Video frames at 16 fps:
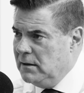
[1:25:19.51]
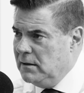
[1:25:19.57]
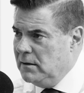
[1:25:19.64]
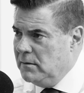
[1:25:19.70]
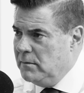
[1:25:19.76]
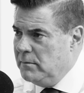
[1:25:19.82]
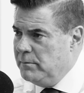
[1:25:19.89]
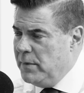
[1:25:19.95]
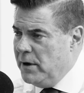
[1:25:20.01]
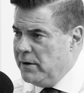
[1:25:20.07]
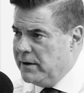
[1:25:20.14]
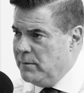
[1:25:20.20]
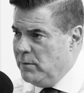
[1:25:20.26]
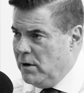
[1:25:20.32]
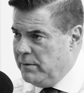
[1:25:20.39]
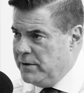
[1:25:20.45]
that, bearing
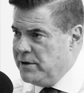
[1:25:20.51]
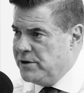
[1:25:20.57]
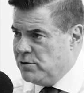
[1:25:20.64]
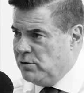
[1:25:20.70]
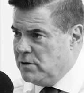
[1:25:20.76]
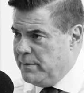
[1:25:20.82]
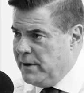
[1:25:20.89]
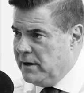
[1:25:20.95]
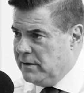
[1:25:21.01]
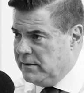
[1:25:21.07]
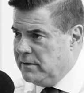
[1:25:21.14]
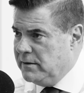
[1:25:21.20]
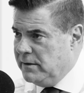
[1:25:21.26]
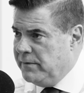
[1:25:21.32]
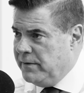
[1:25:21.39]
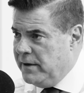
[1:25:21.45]
in mind what you talked about
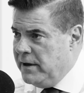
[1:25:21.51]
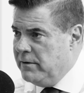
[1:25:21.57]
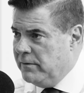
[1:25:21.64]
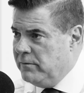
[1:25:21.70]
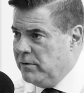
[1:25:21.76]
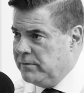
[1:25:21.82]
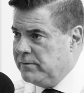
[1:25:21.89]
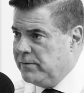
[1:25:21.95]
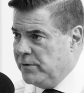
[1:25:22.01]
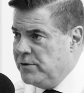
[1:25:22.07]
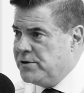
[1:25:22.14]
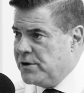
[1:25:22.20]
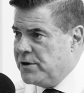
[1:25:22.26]
the fear of food